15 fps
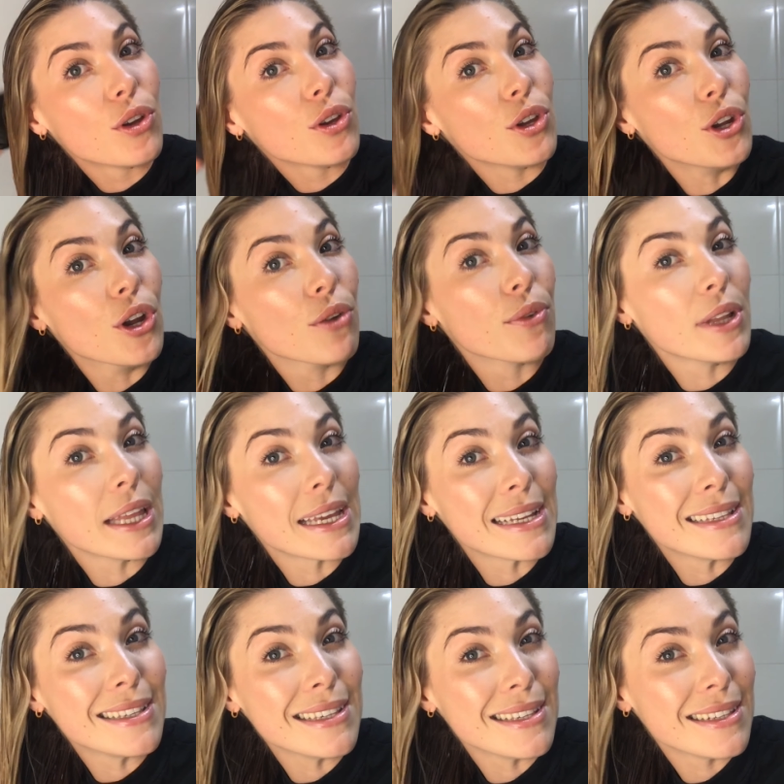really
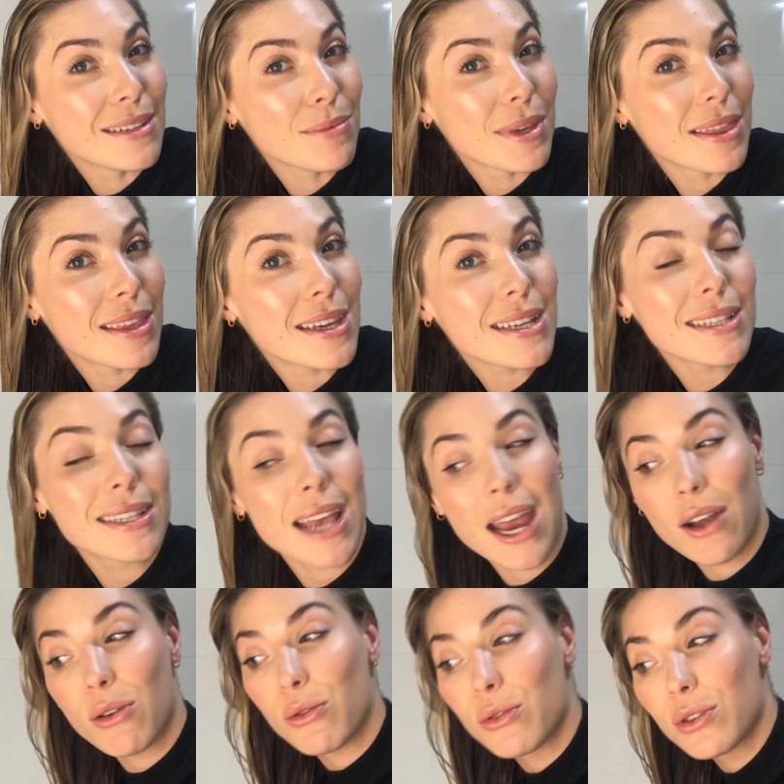consistent with this,
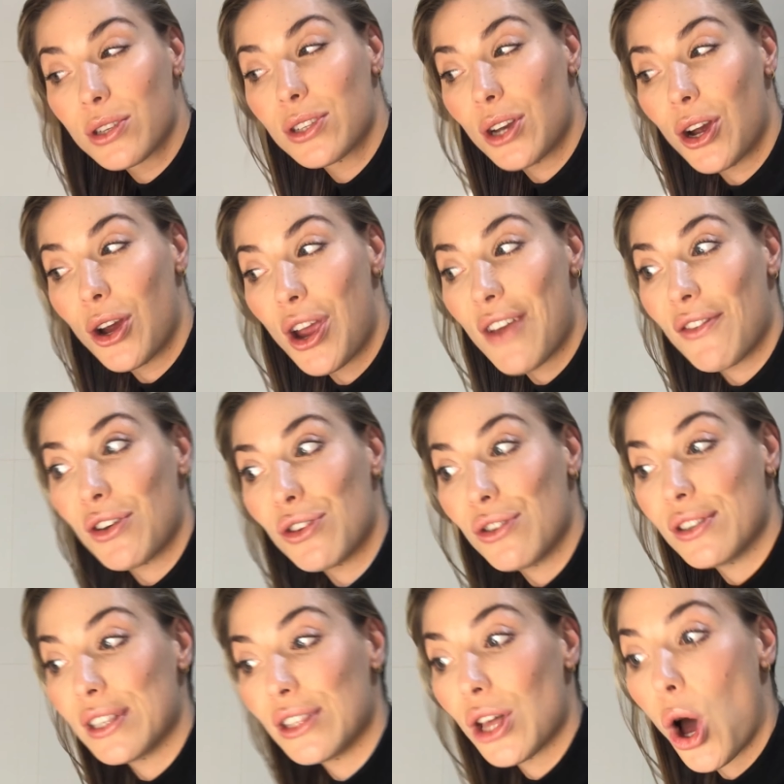and also if you're
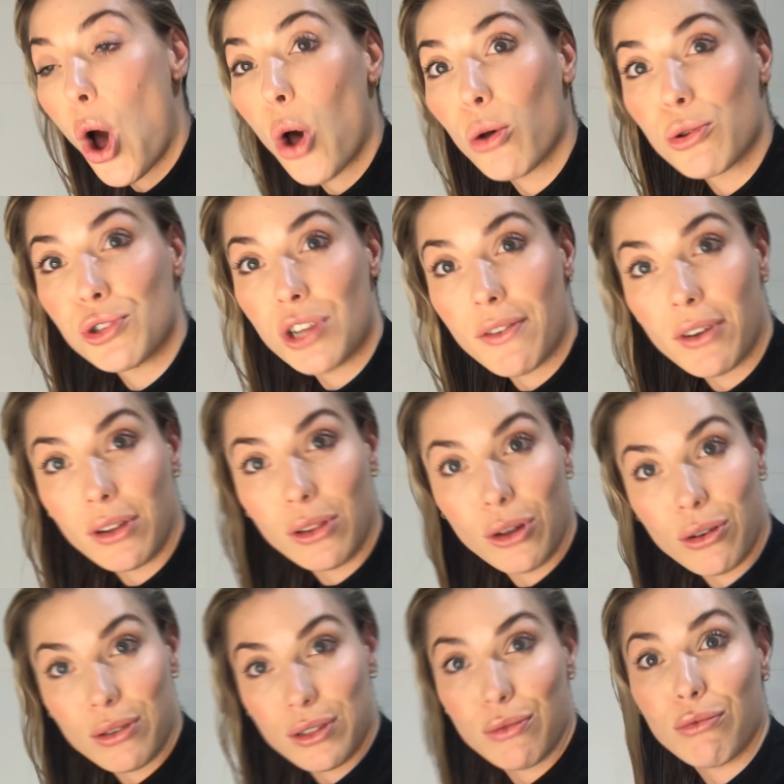using the whole Shadow
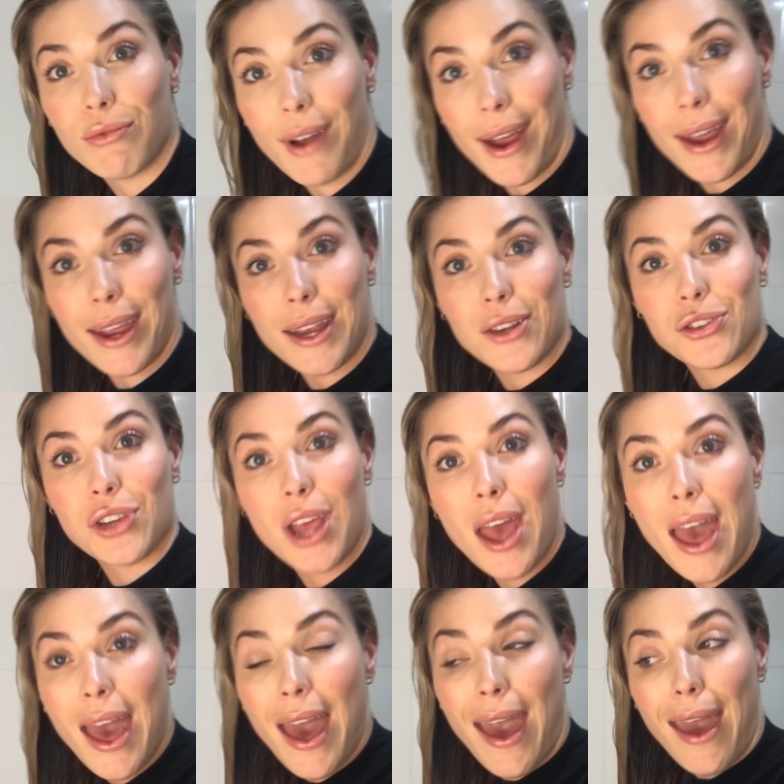Longs range.
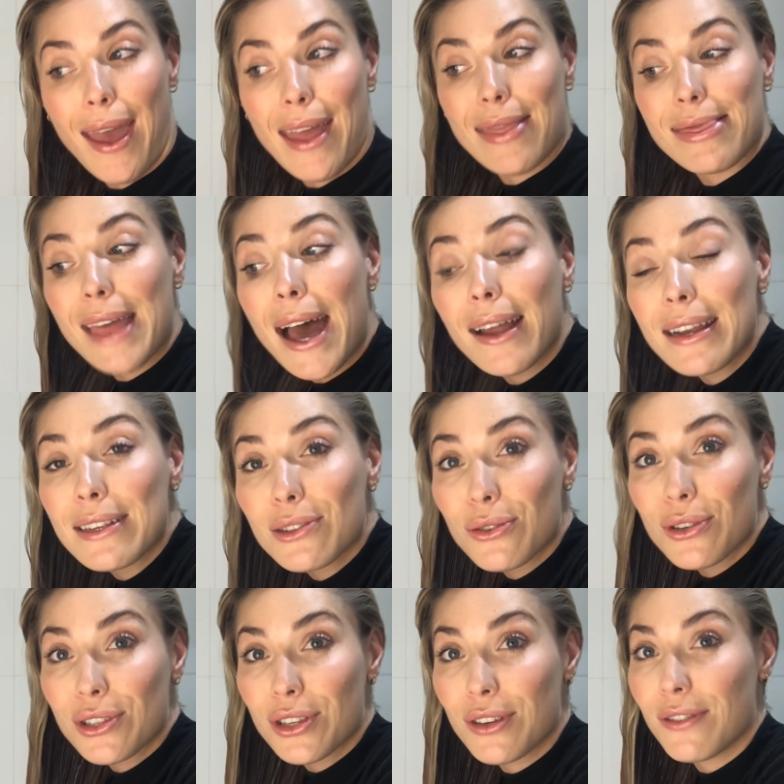And that is
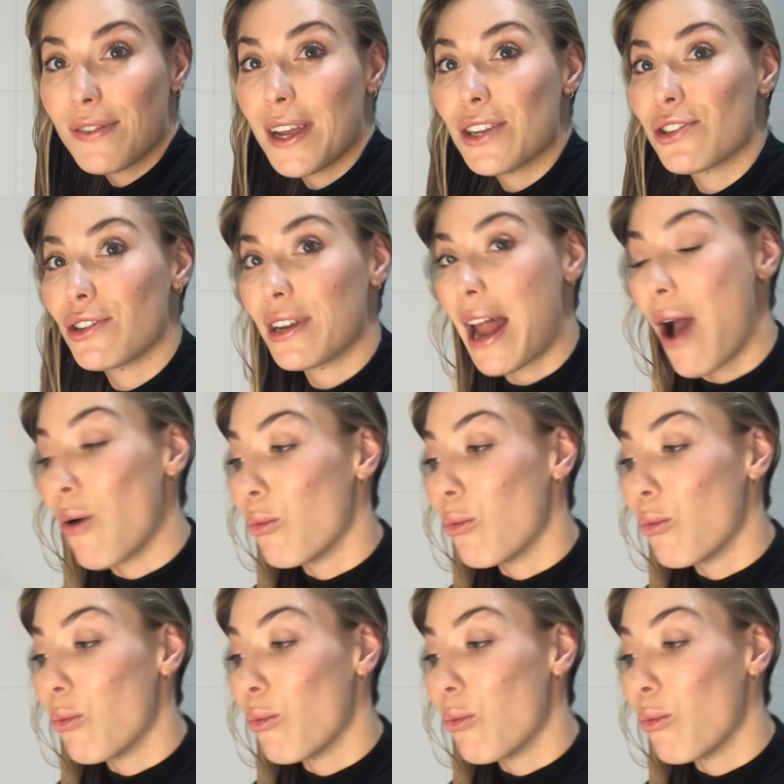also featured on our